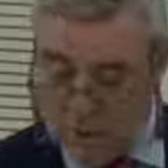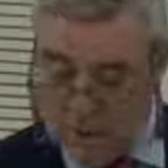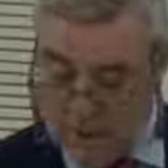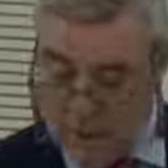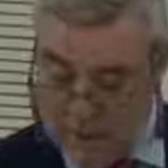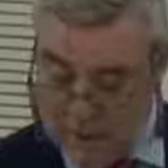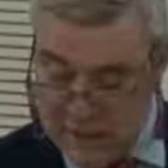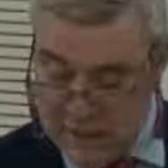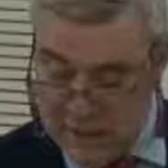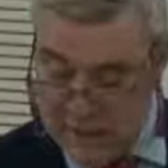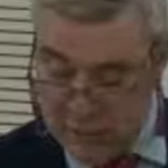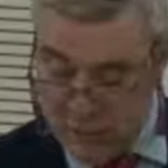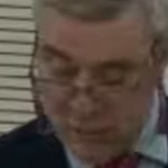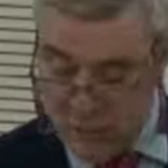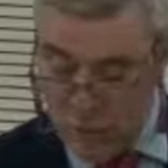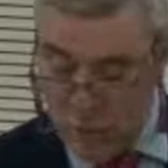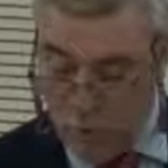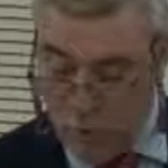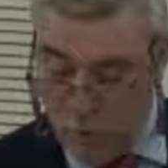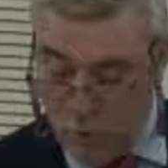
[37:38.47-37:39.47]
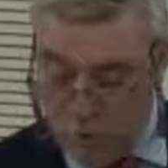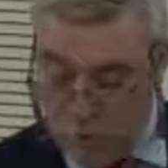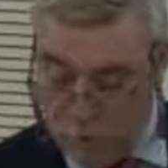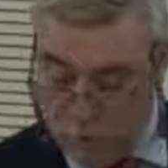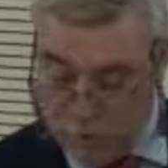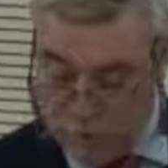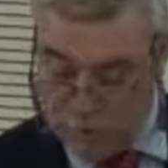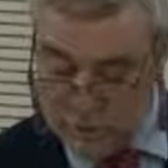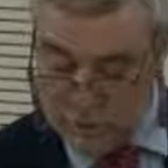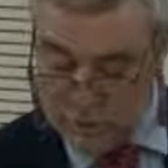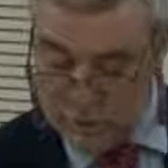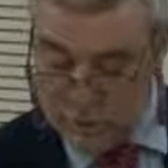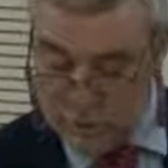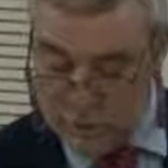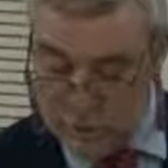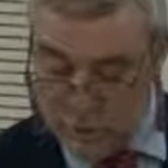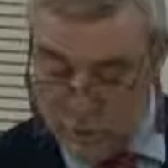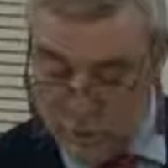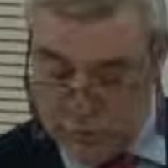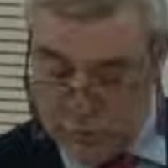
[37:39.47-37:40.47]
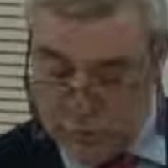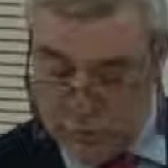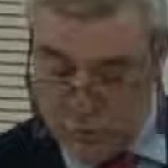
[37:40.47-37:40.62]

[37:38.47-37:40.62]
area for all users during